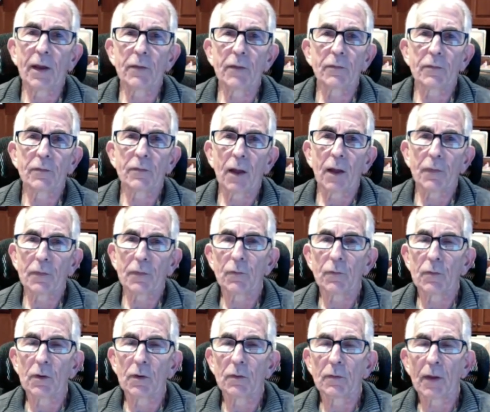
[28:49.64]
south,
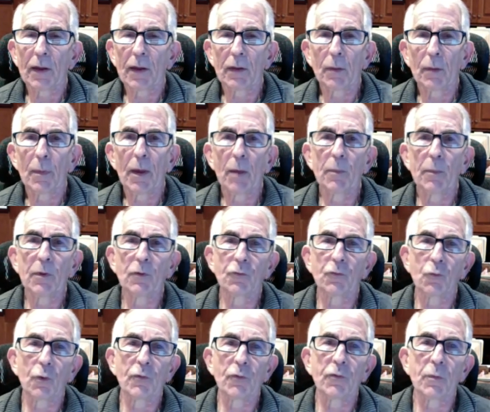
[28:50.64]
even into Alabama and
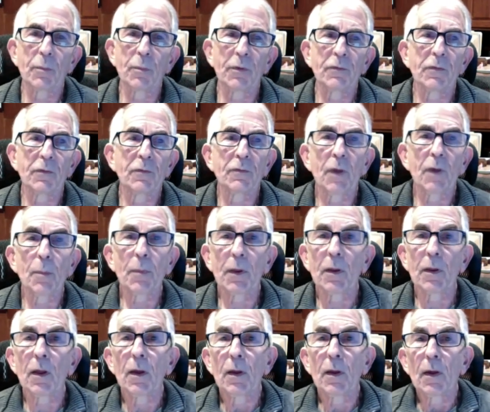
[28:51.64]
Georgia and
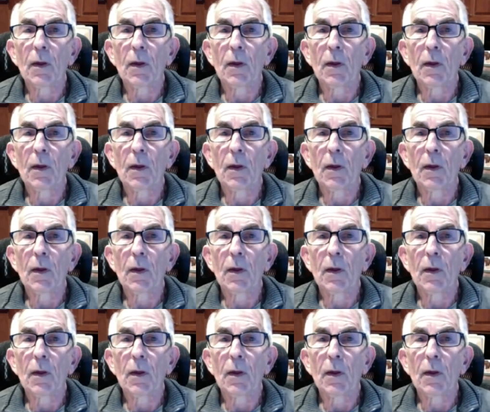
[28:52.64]
Mississippi.